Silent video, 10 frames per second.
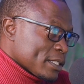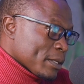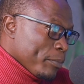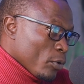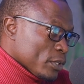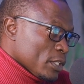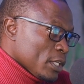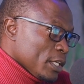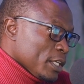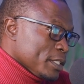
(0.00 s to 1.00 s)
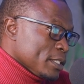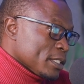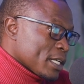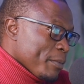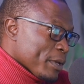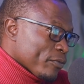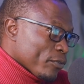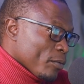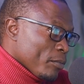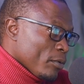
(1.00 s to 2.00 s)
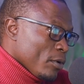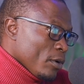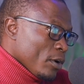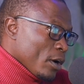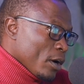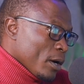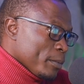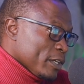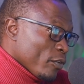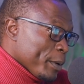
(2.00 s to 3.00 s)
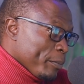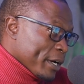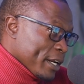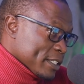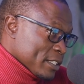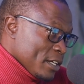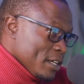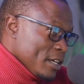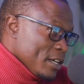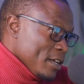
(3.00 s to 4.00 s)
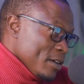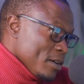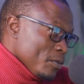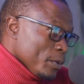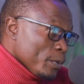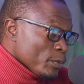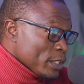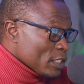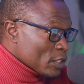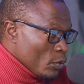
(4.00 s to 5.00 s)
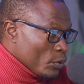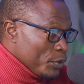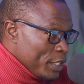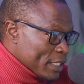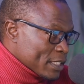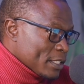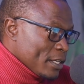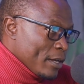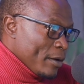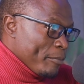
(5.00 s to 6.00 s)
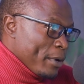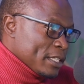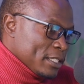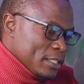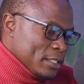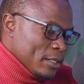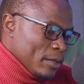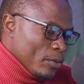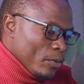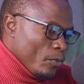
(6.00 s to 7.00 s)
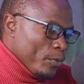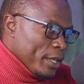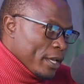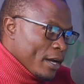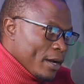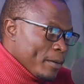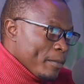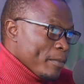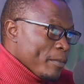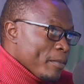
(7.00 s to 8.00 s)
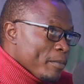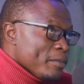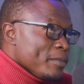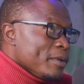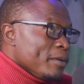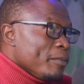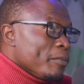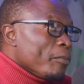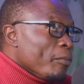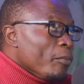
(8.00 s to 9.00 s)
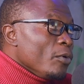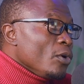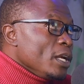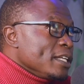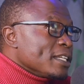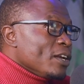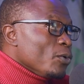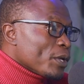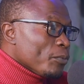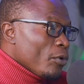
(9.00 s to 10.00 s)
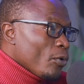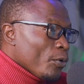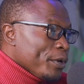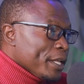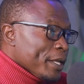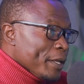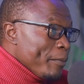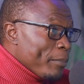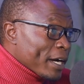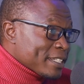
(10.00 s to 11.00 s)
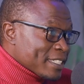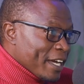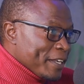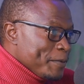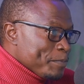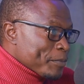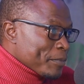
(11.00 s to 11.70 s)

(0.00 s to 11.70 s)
support is coming from development partners. Which is good, yes, but we are literally looking more on the impact side,